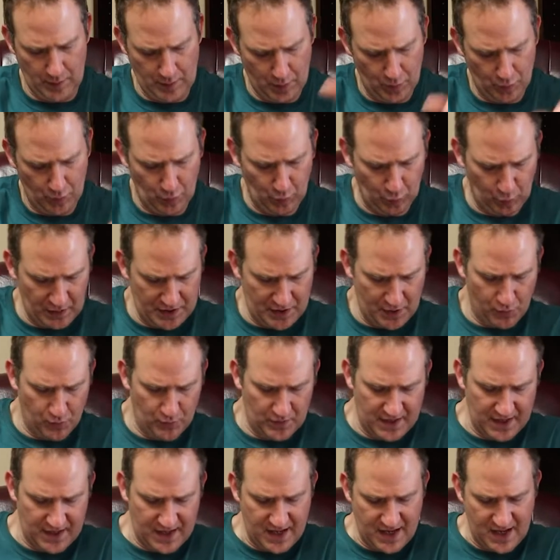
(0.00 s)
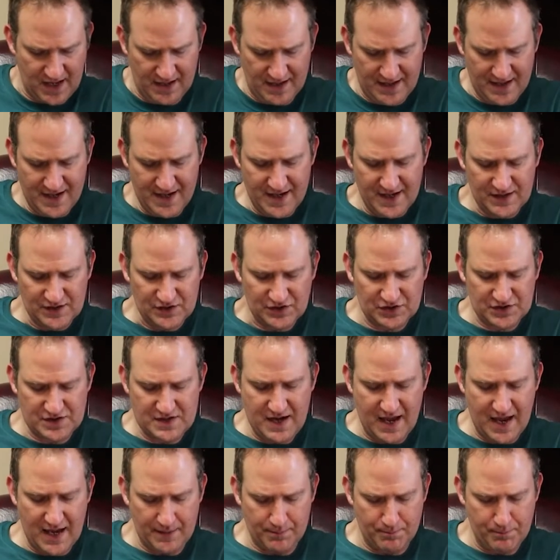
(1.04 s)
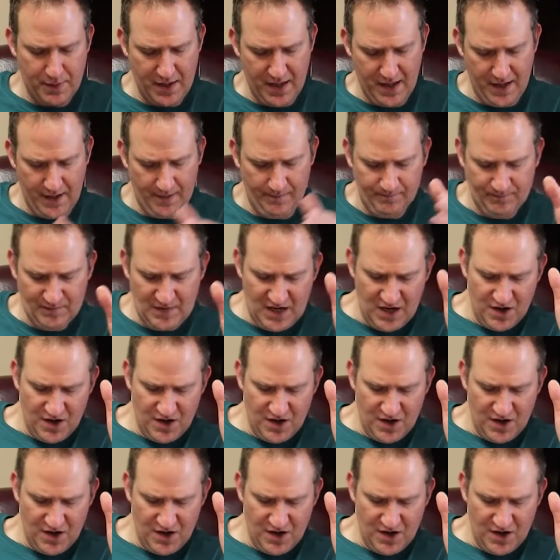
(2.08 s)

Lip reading: We don't want to get snake bit.